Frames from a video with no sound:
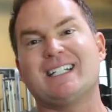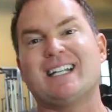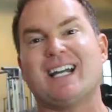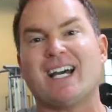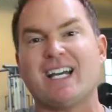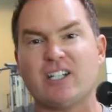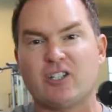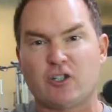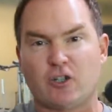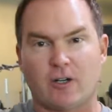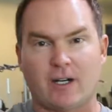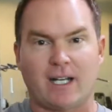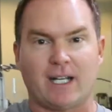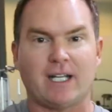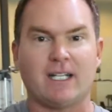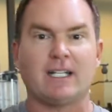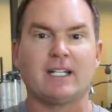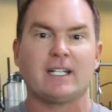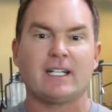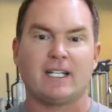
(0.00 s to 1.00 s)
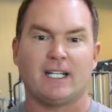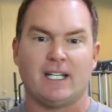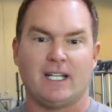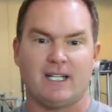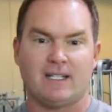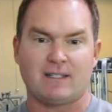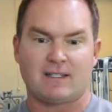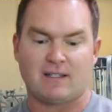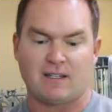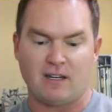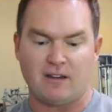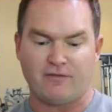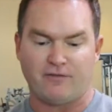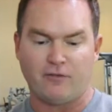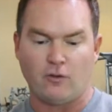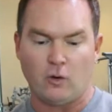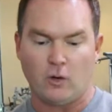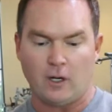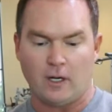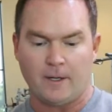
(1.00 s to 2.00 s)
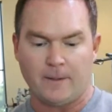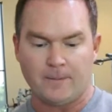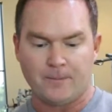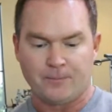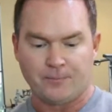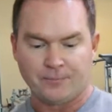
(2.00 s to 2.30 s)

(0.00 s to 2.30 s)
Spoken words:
nitrate in C4.